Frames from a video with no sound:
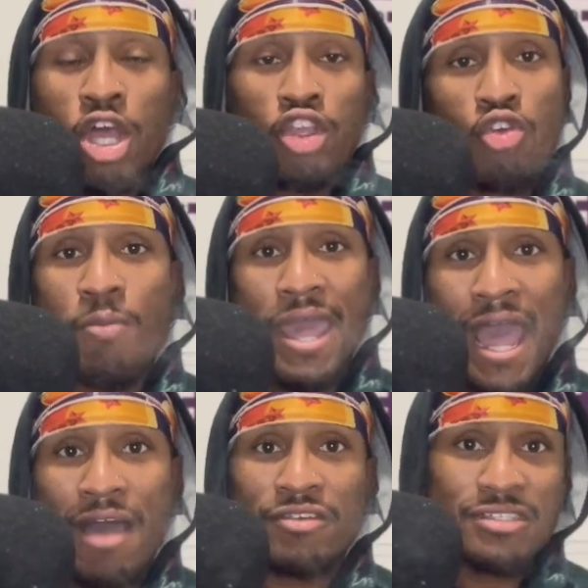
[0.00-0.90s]
You may
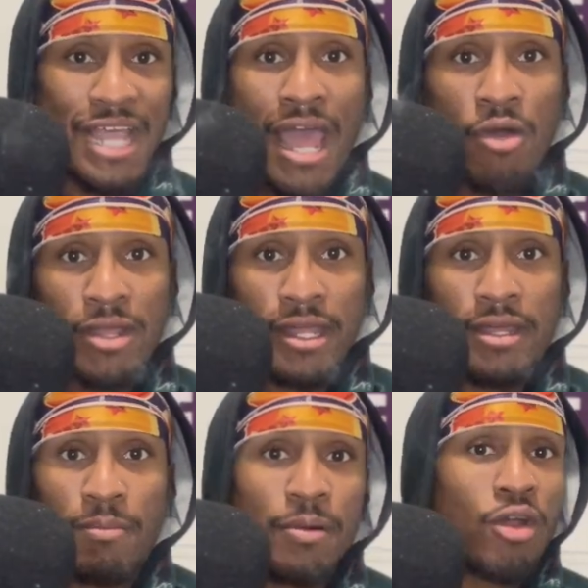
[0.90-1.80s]
have a town
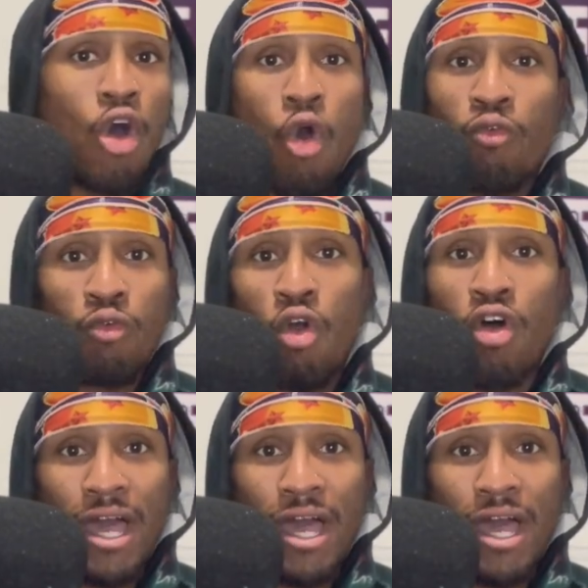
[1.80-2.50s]
here, but overall,